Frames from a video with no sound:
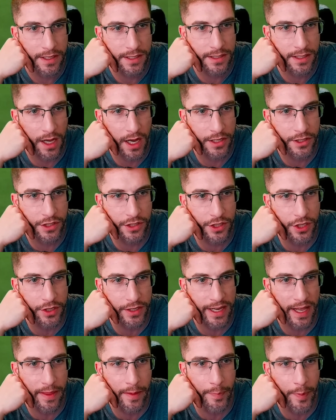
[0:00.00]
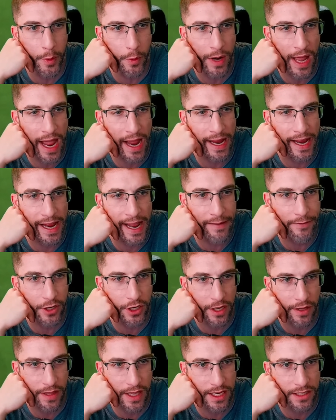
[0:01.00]
This guy just couldn't get the ball out here. Have a
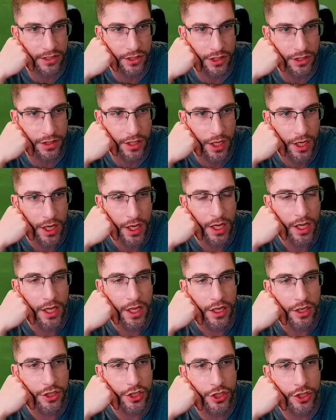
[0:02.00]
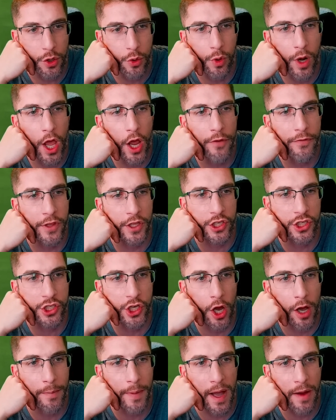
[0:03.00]
look at this. Just all over the
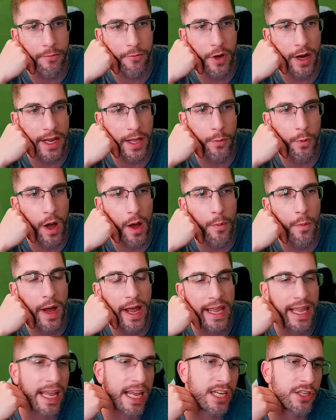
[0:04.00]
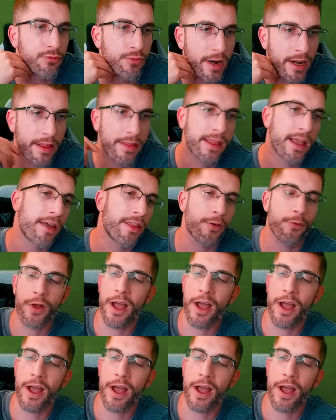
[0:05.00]
shop. I'm running one way, he's running the other.